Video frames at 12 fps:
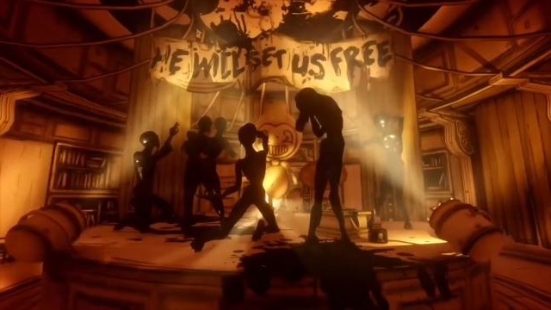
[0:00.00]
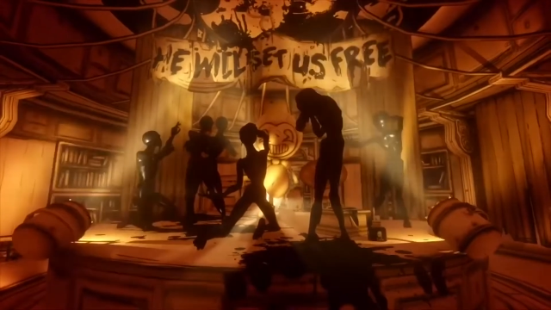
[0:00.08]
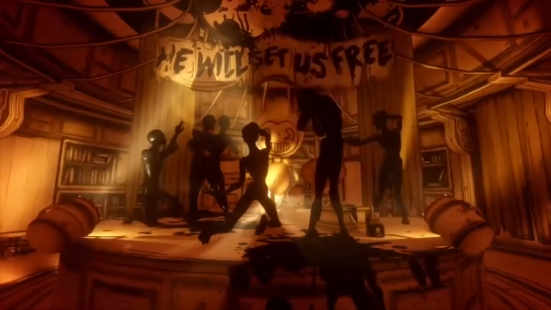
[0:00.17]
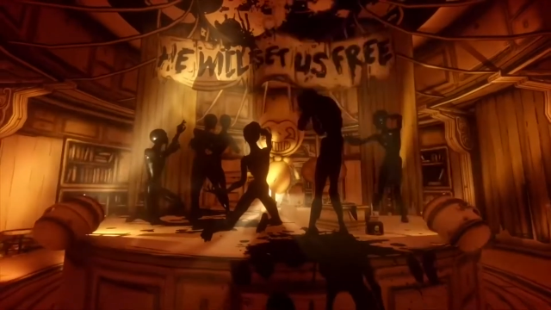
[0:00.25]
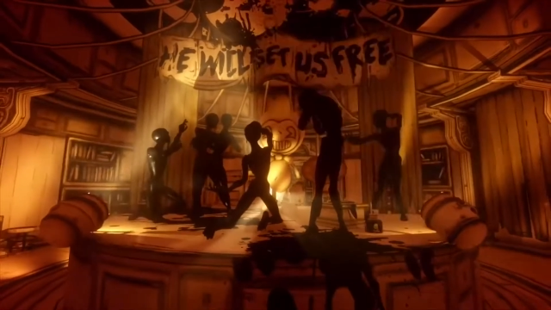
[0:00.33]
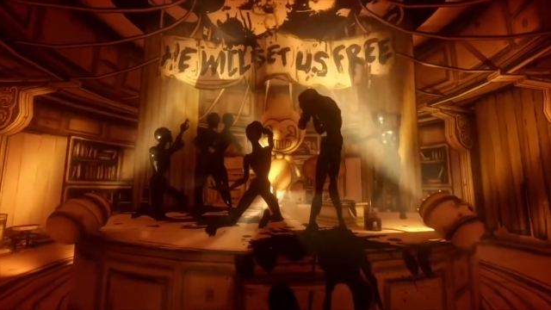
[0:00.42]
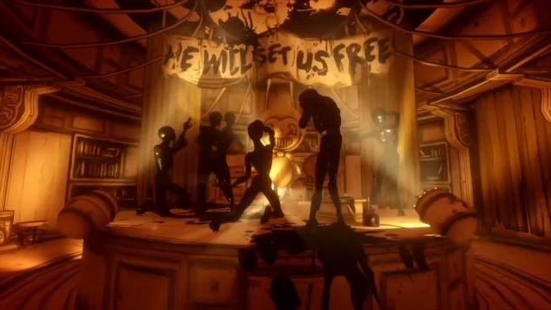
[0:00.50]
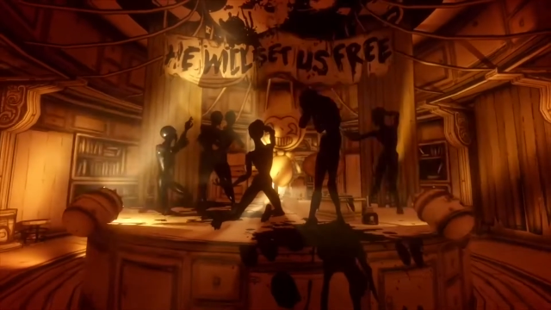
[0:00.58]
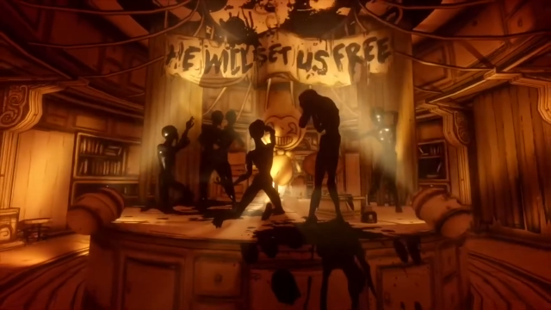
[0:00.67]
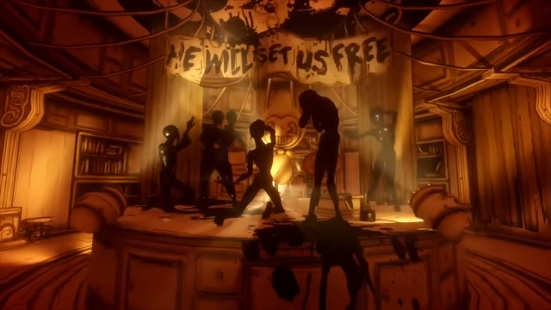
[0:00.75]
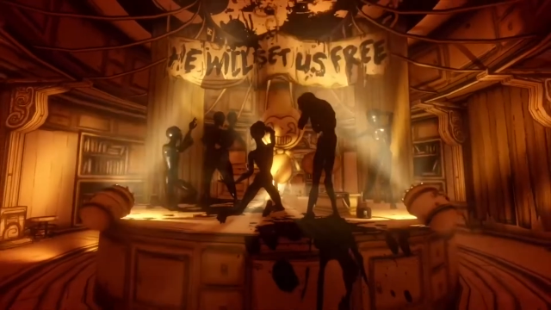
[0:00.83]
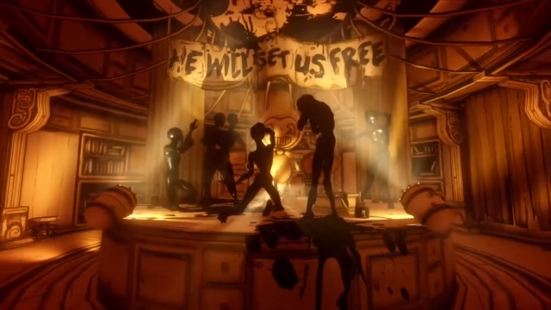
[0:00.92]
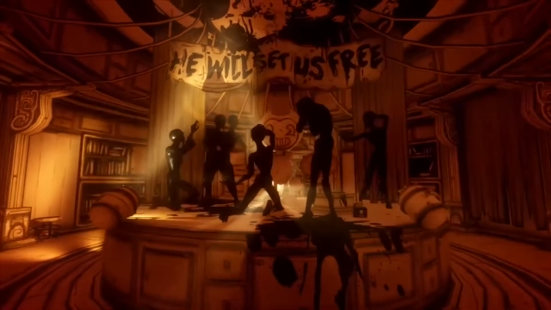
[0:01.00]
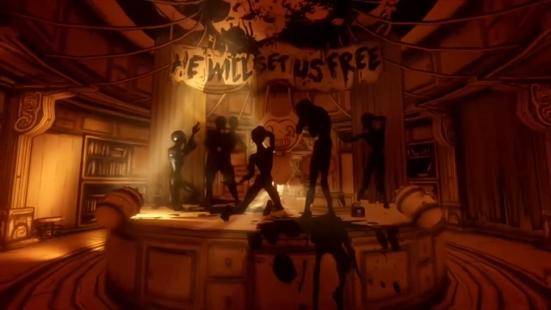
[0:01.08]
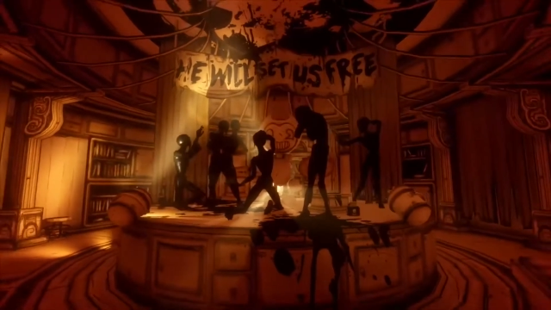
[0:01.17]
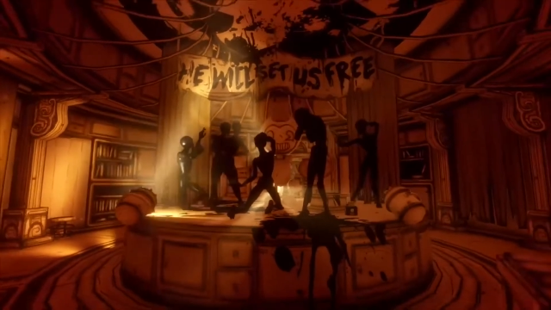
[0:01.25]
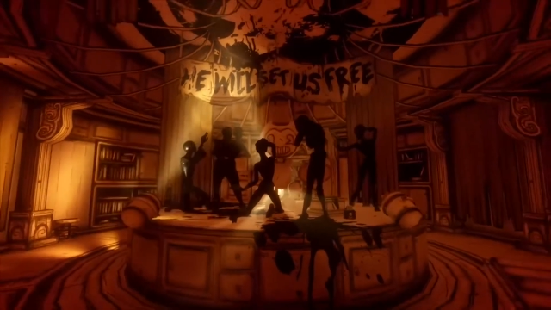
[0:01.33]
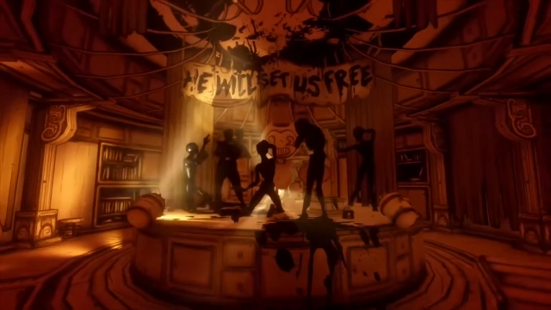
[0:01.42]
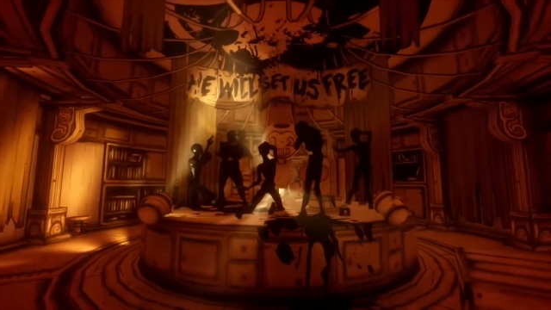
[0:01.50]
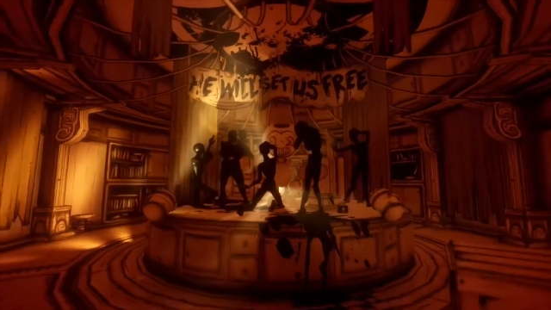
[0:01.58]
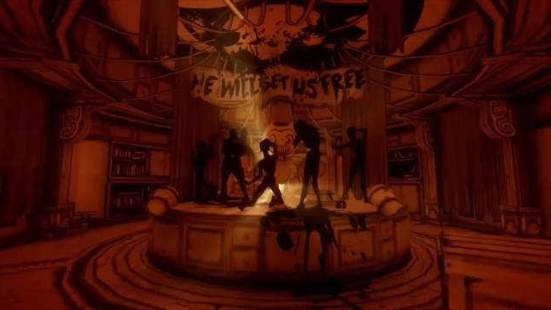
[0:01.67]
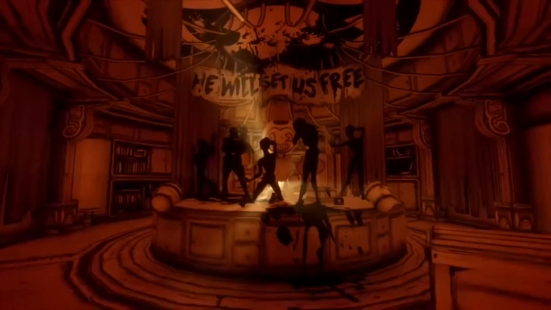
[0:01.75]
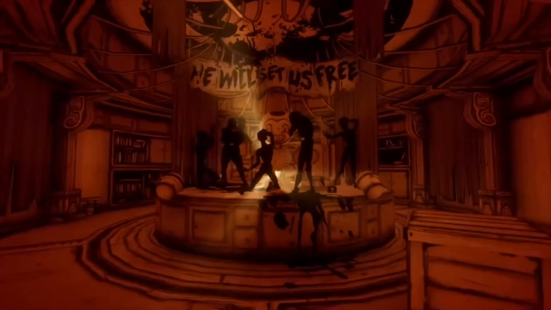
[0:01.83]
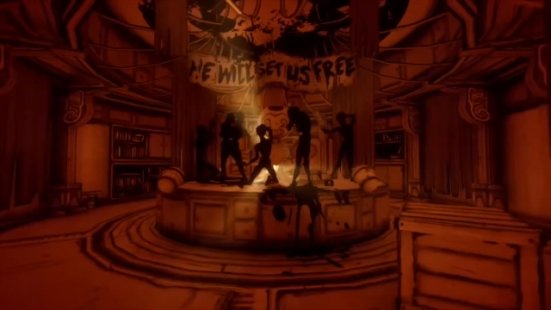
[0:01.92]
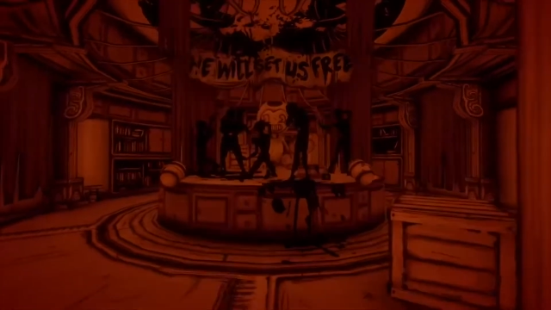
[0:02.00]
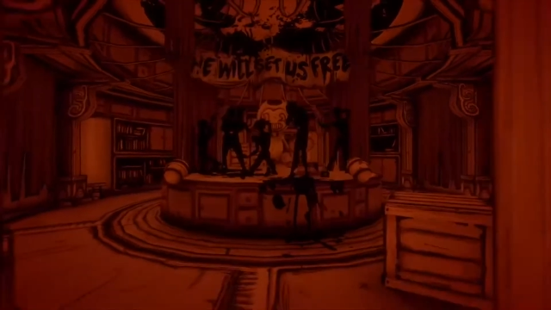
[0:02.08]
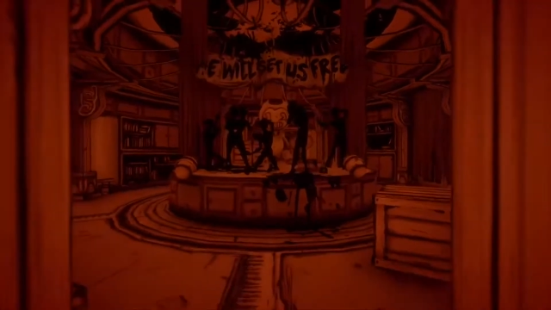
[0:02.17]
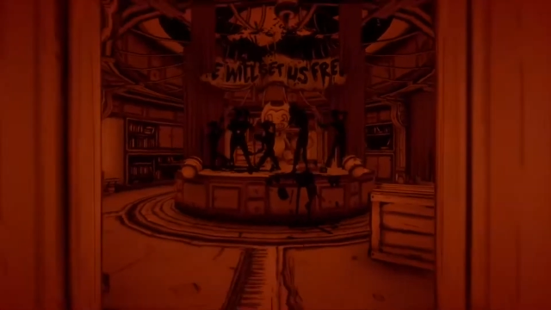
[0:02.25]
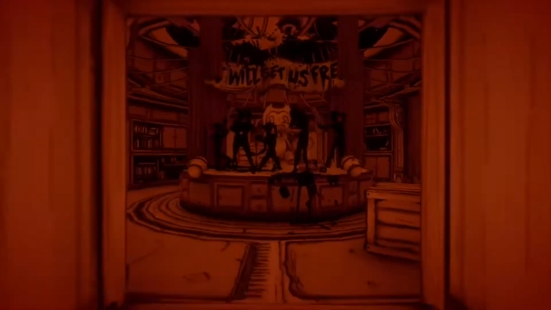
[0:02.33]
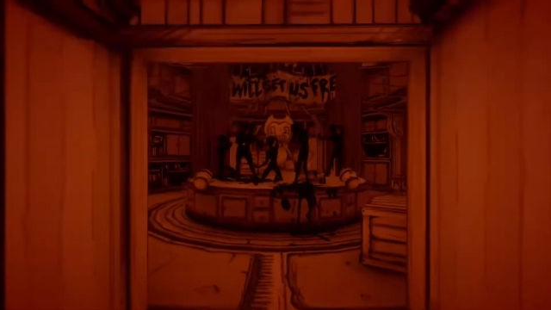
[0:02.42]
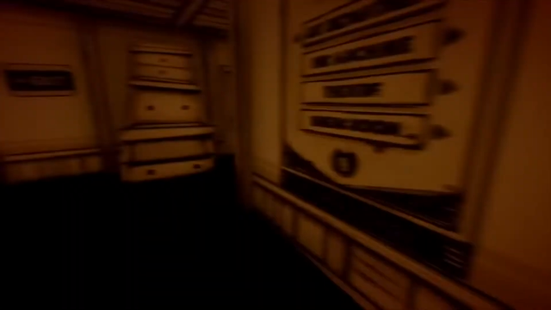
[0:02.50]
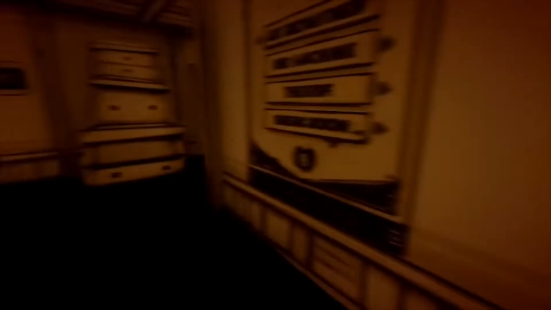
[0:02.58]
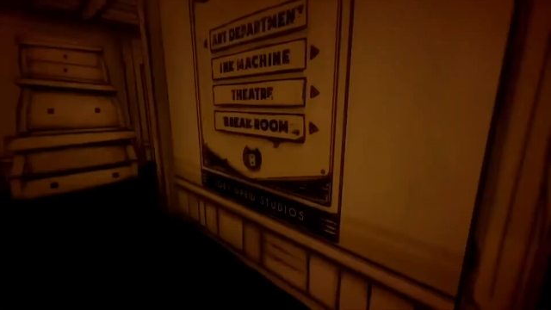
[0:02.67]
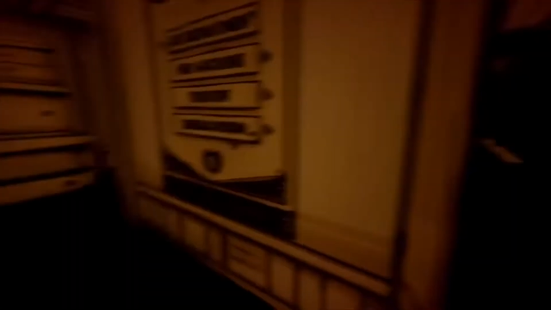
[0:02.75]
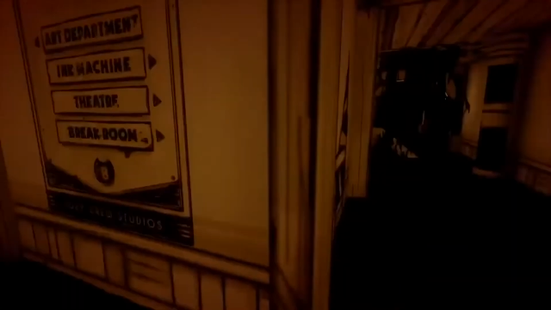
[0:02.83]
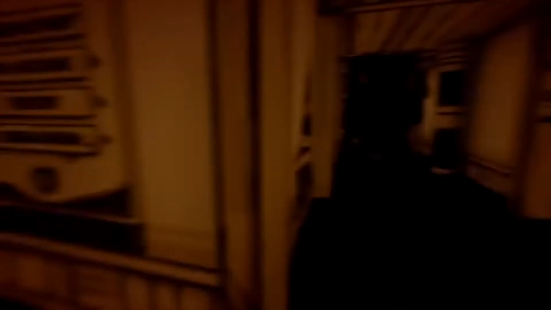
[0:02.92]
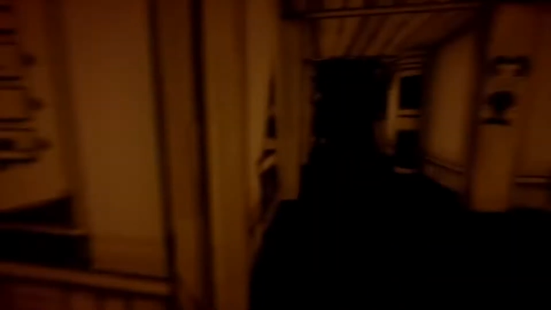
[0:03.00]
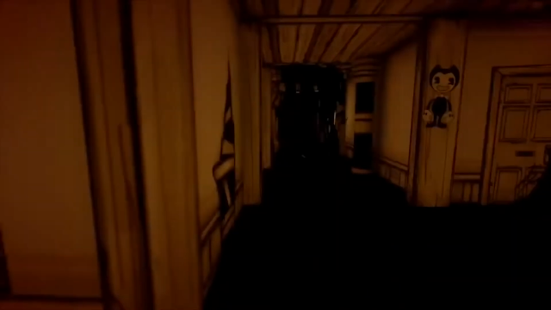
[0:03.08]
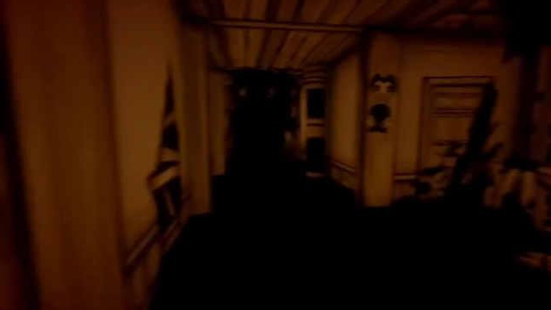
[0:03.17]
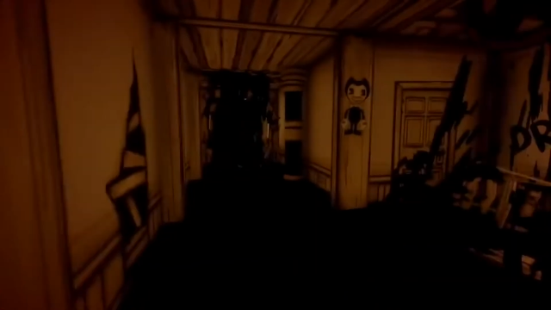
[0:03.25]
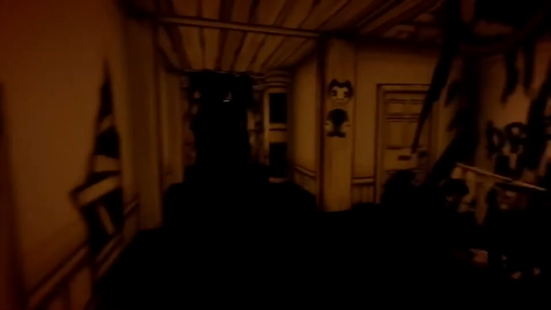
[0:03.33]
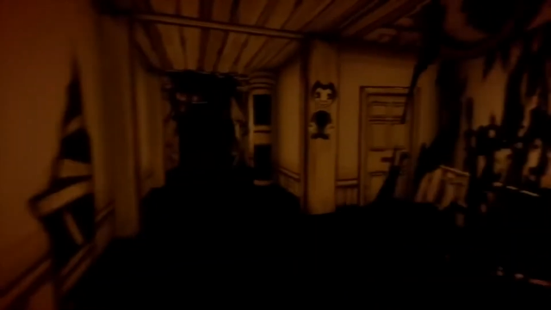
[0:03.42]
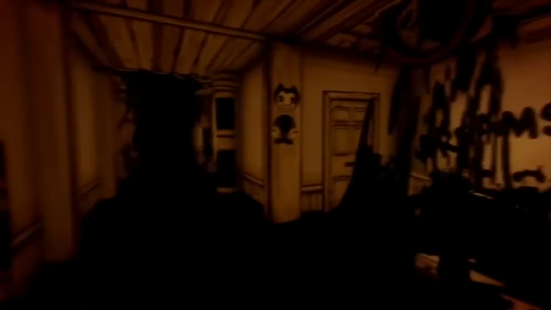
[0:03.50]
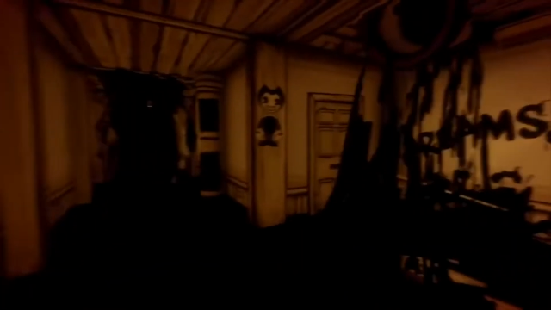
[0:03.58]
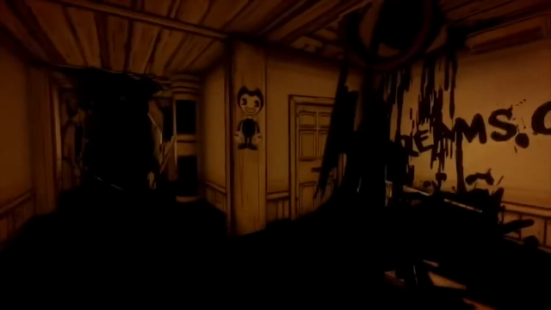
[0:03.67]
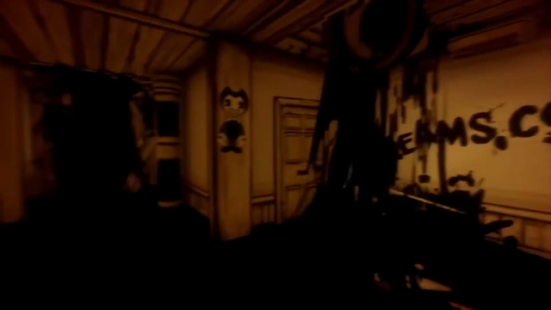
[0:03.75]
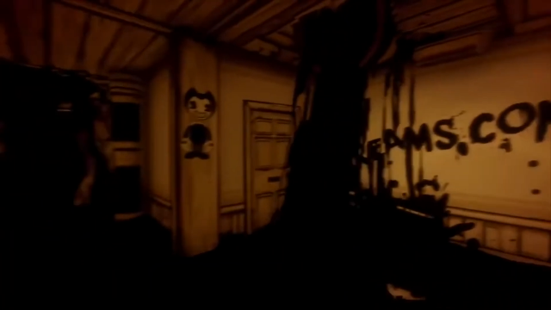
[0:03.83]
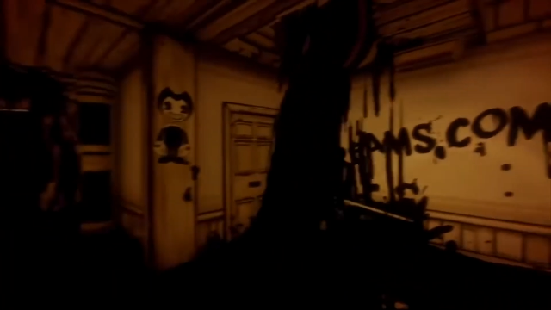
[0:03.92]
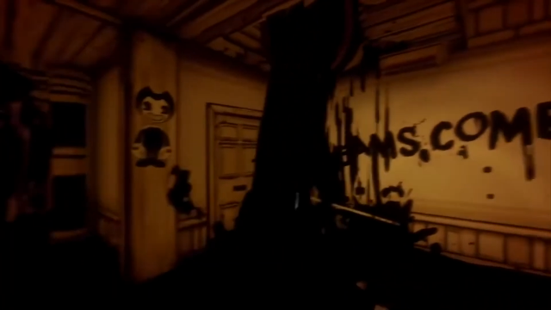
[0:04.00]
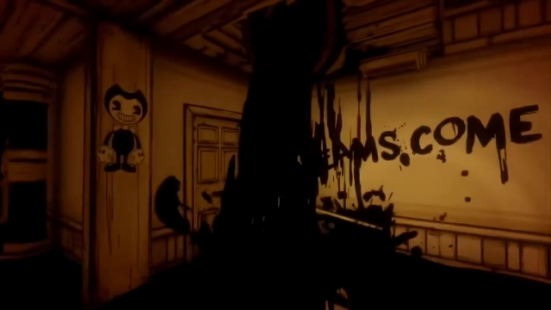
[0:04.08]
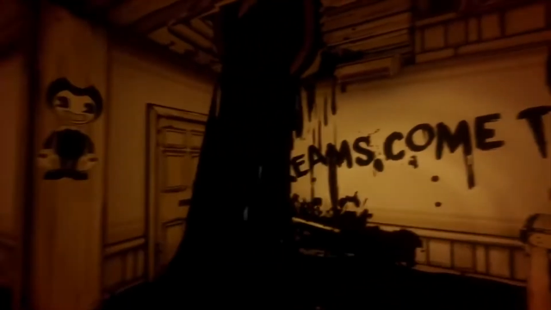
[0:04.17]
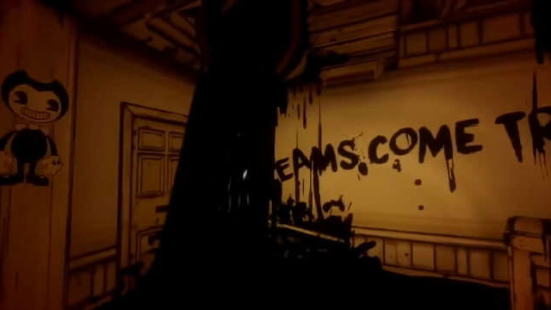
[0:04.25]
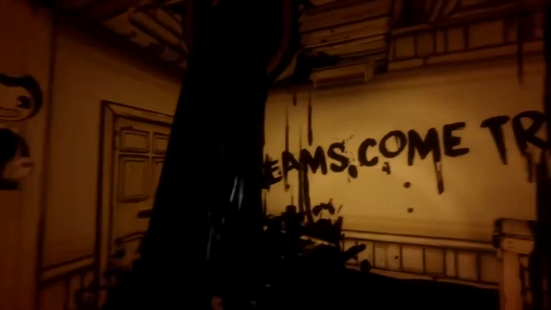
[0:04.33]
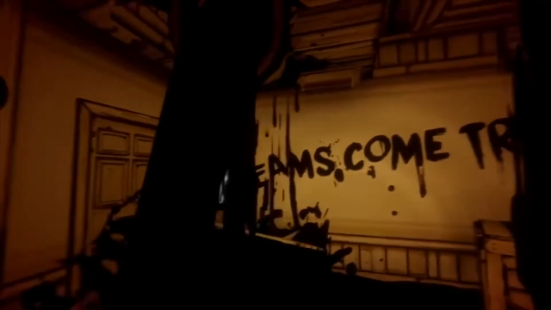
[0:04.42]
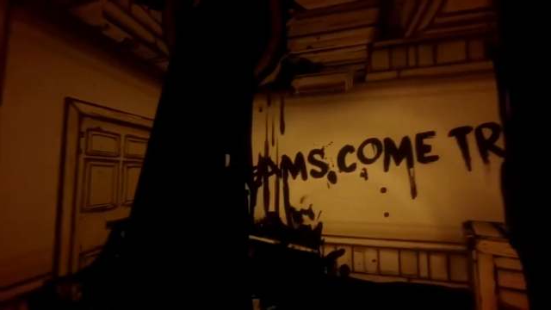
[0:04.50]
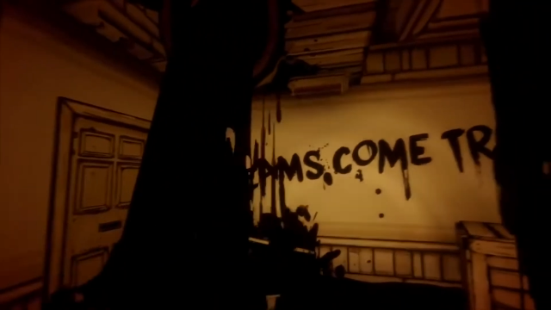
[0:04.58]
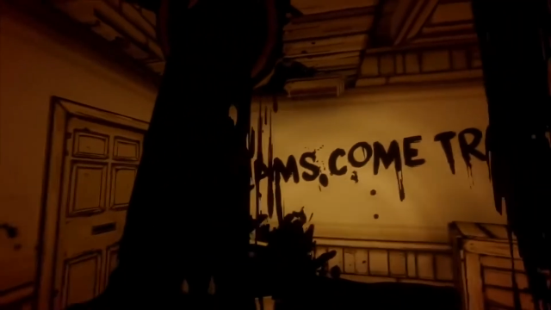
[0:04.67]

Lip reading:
(no speaker visible)